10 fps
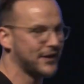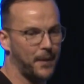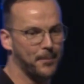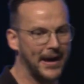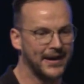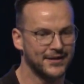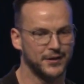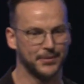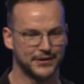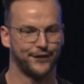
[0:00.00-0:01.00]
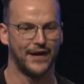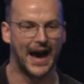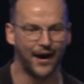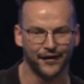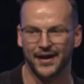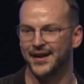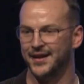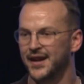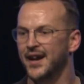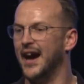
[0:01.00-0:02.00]
Come on, bakers, you put your flour
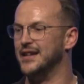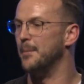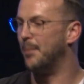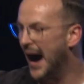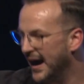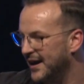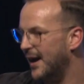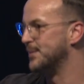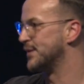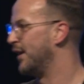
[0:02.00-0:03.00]
in and your bicarb